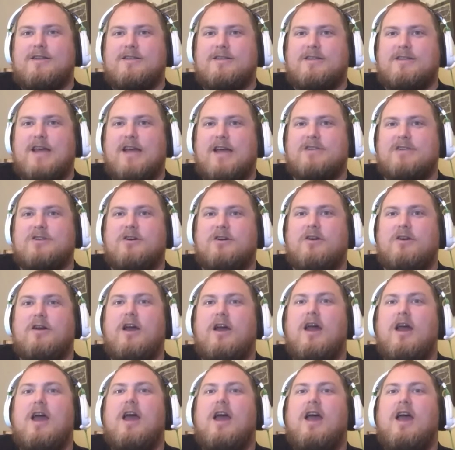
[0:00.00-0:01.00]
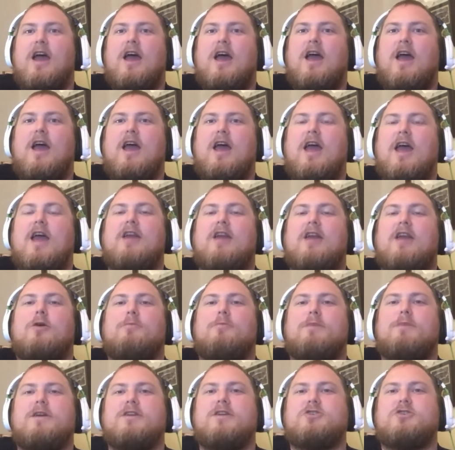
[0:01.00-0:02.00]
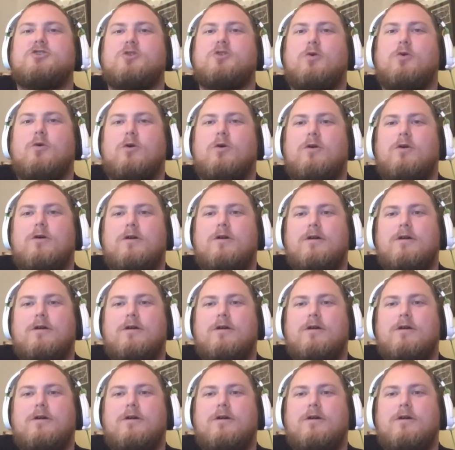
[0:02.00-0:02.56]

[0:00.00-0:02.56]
text her, hey, don't be a chore.